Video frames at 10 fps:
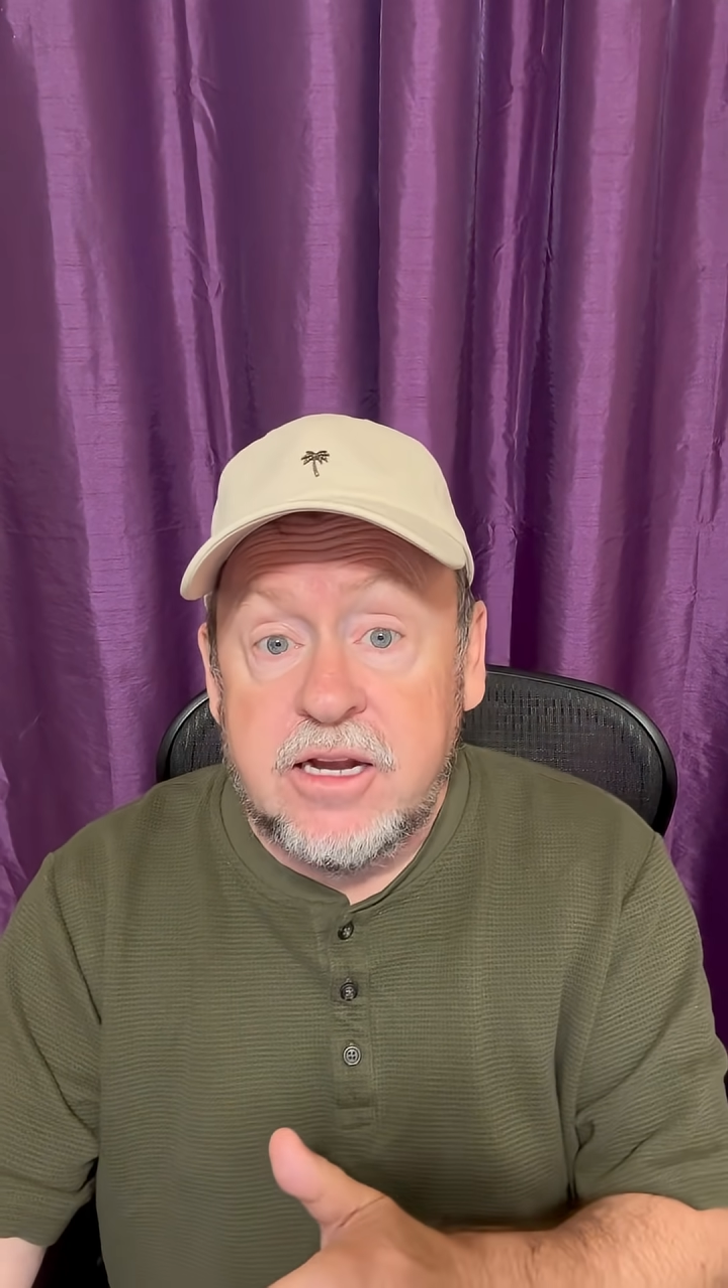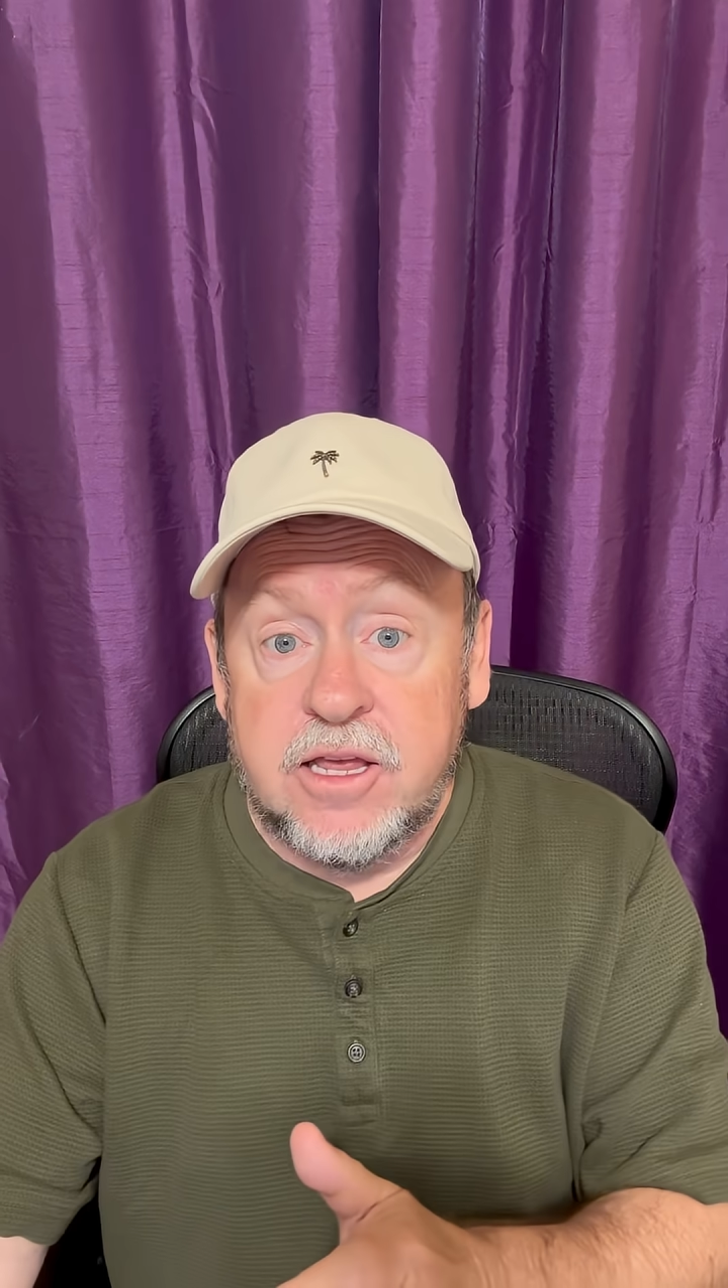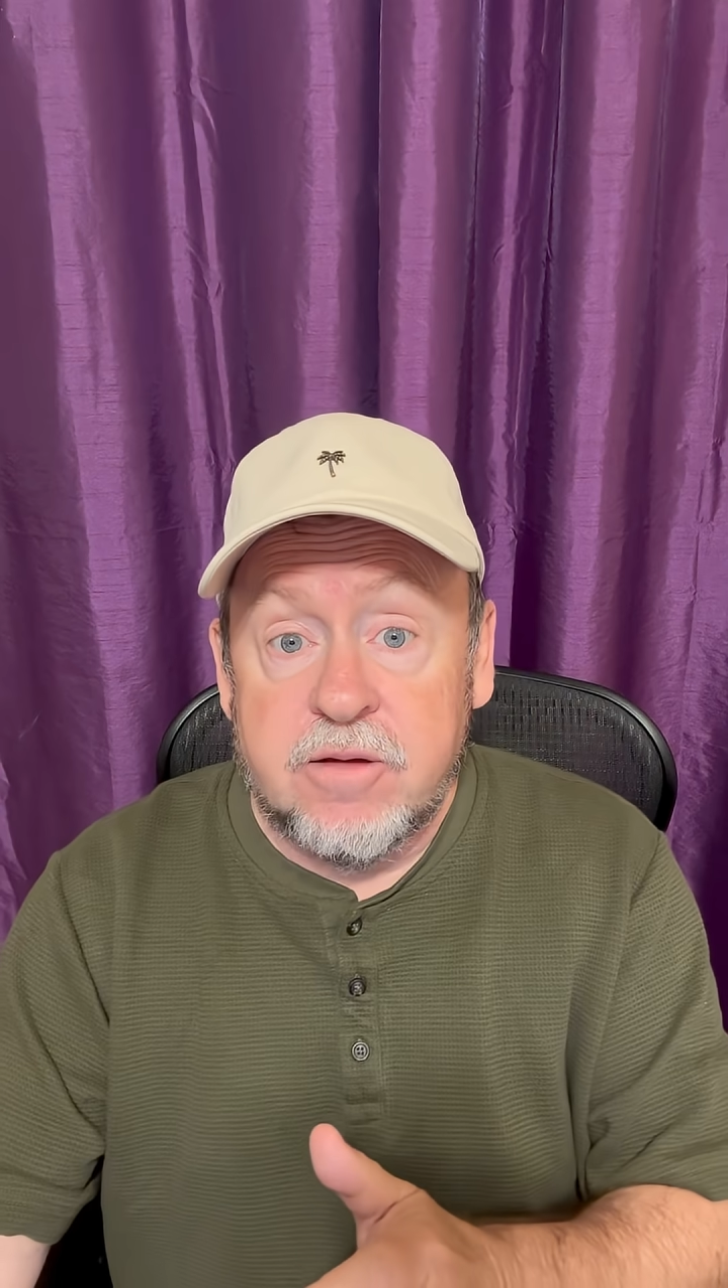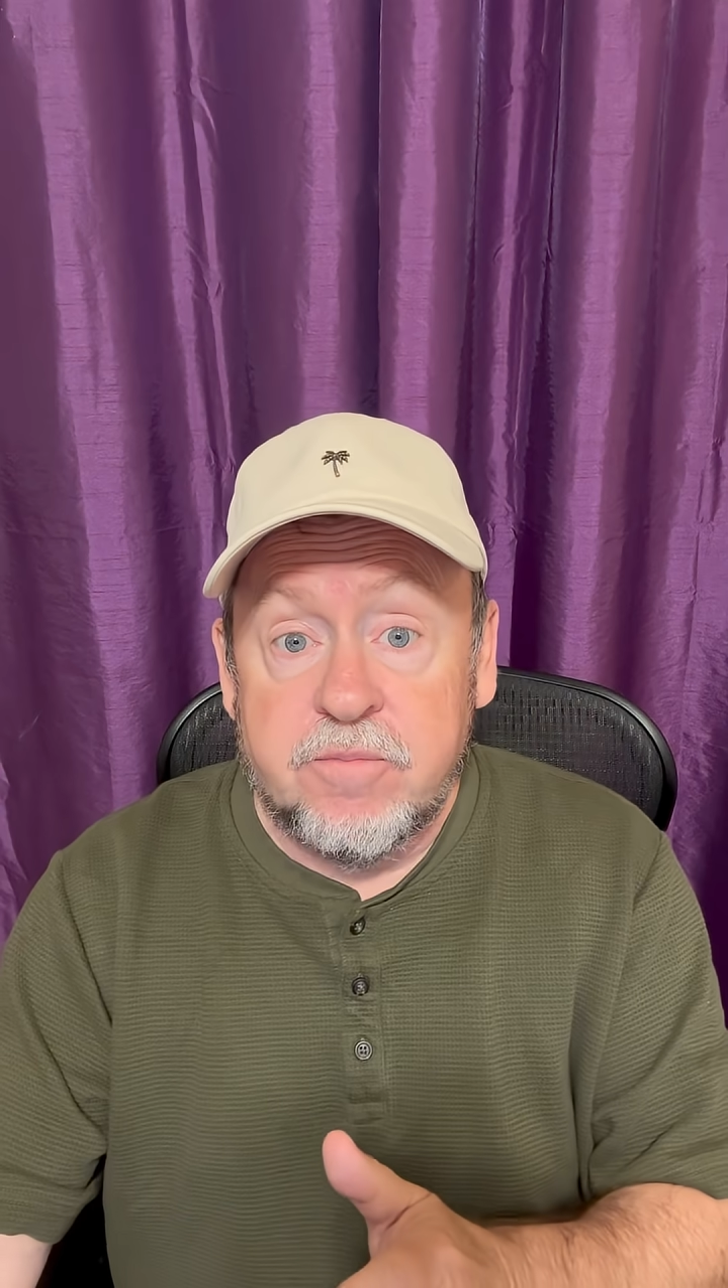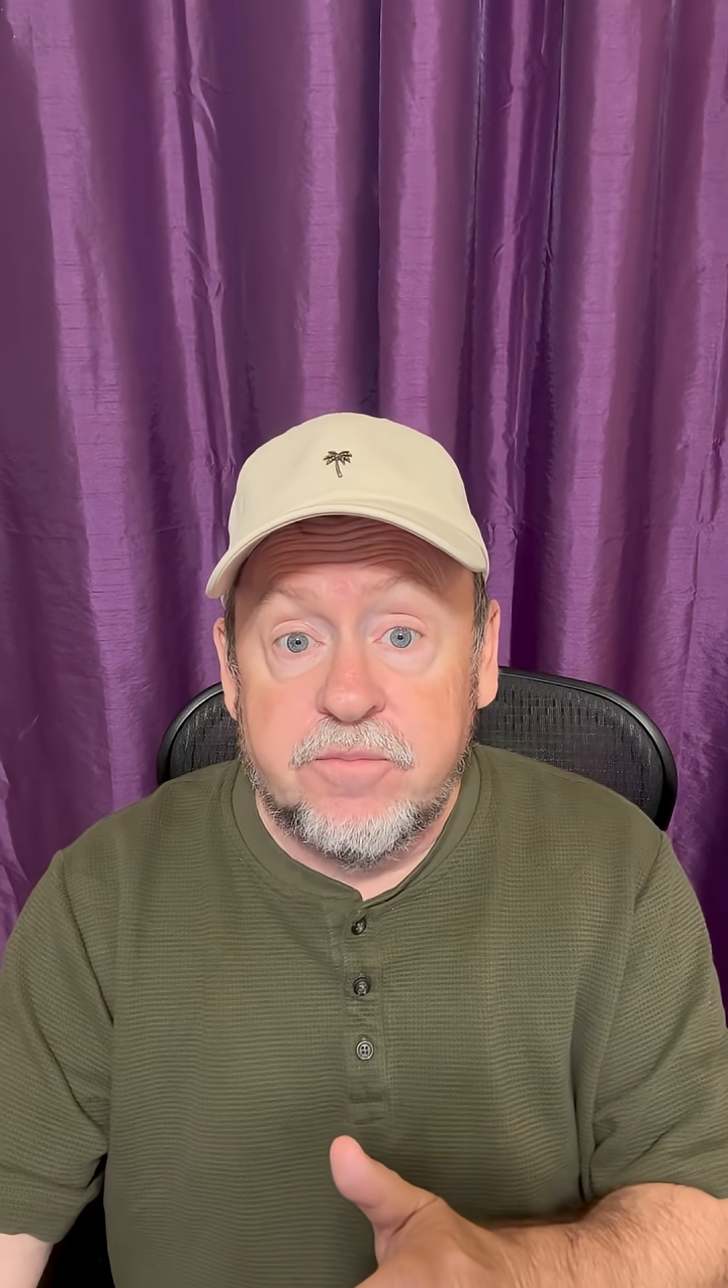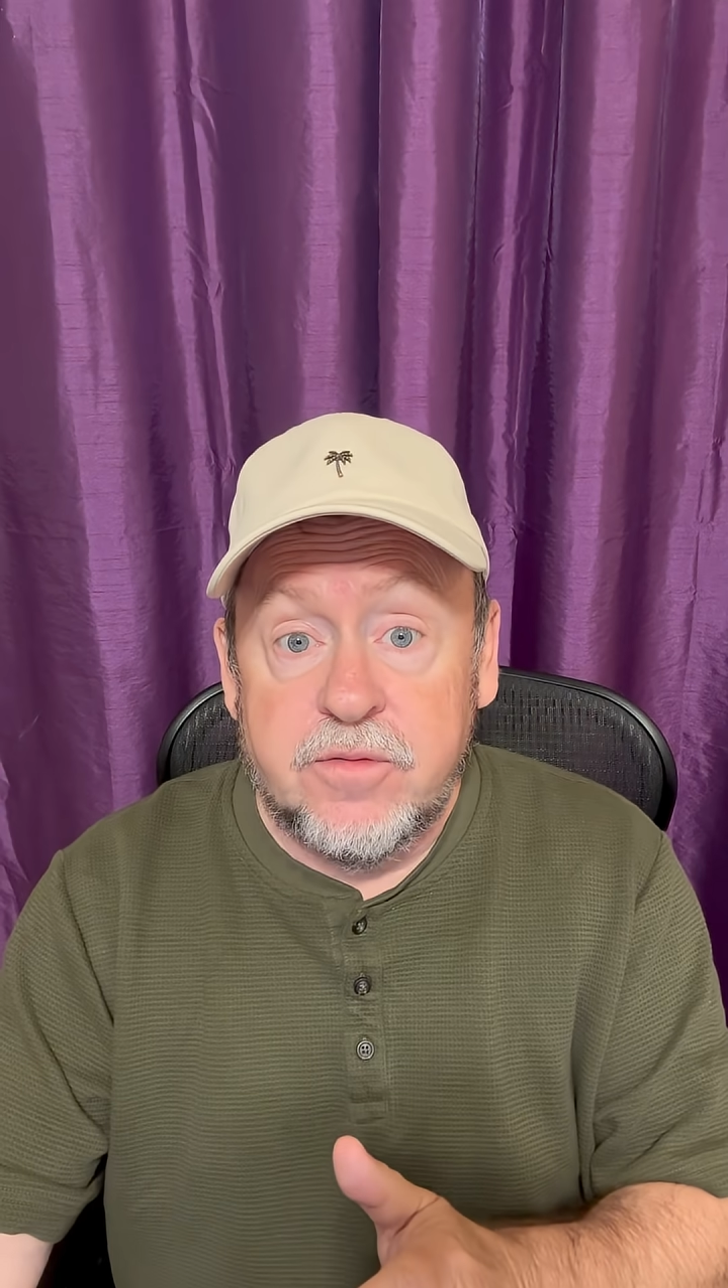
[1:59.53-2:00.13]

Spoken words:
him.